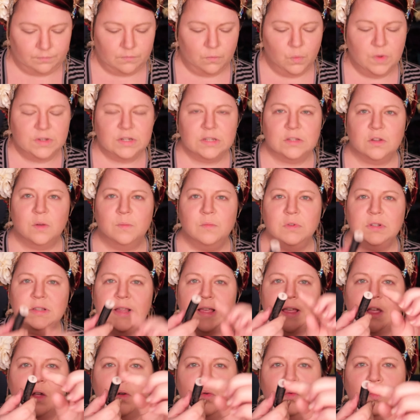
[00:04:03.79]
which is almost
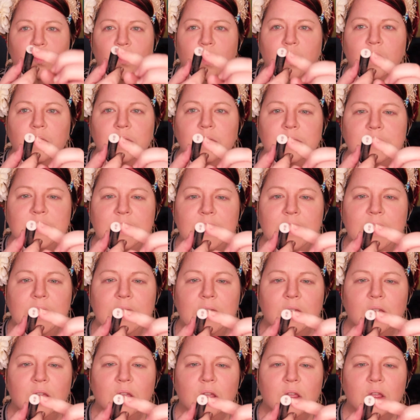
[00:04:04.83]
like a
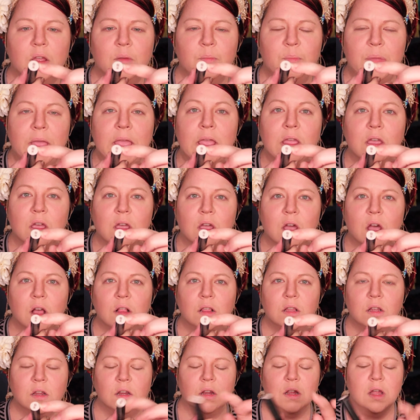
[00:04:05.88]
rosy pink
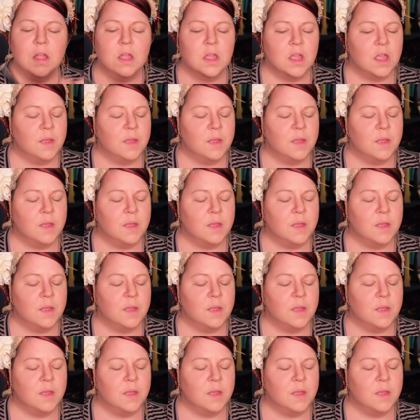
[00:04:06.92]
color.